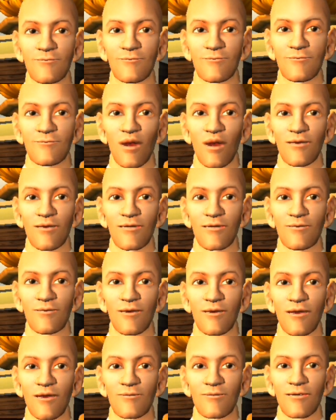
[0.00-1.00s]
So I
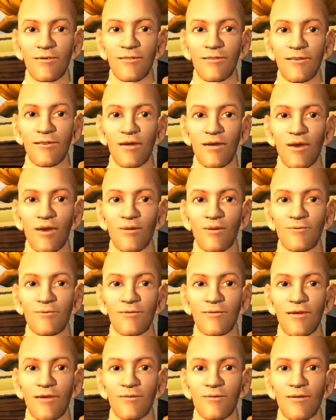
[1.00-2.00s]
have regrets. So
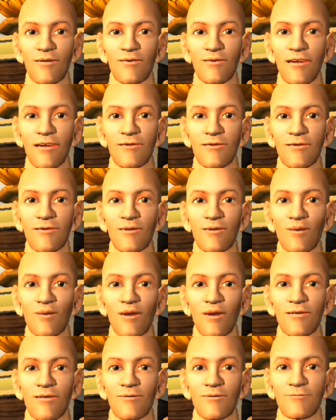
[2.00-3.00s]
Valentine says,
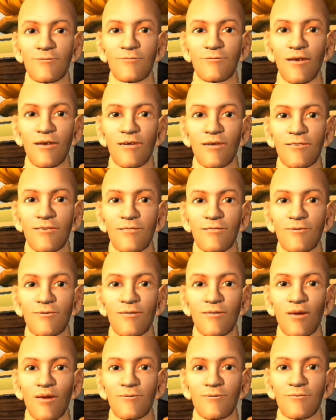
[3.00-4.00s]
or
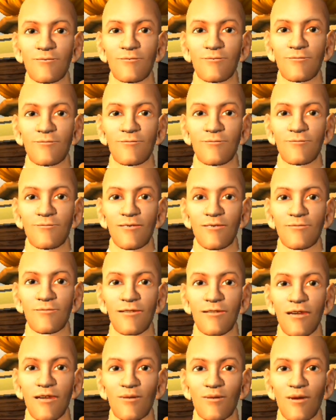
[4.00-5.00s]
Valentine maybe, I
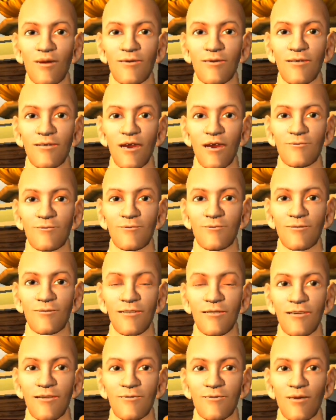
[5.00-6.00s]
have regrets. What is the
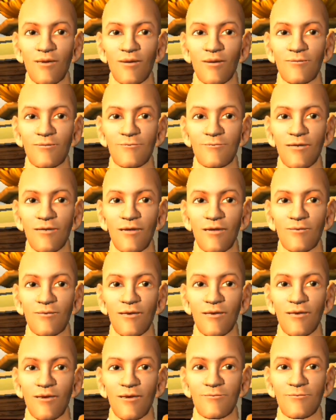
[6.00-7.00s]
Buddhist perspective
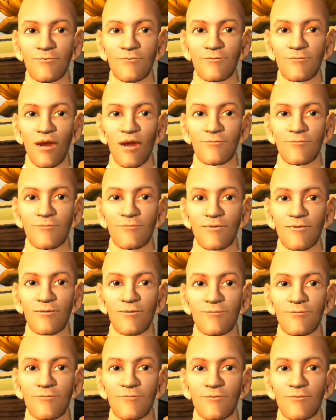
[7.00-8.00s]
on regrets?
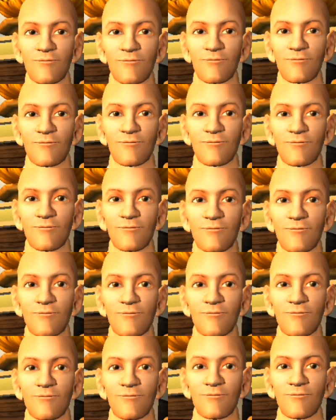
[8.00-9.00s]

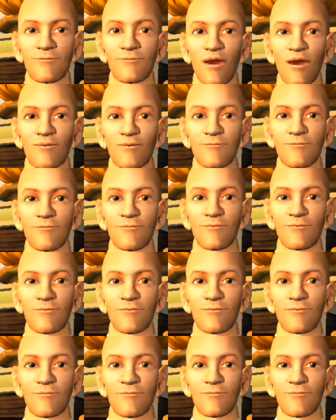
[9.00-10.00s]
Well,
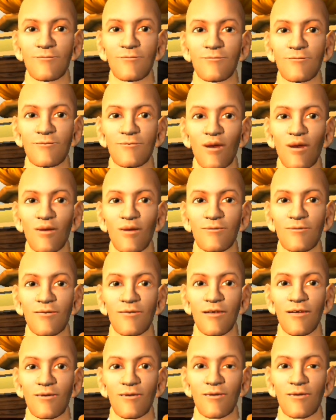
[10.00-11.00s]
I guess
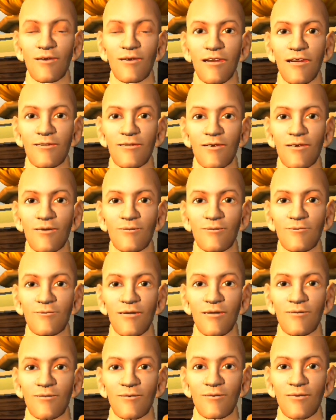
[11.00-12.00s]
regrets are another
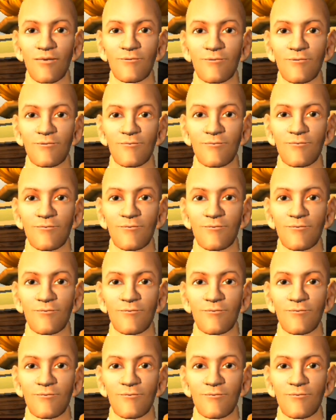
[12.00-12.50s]
form of thinking.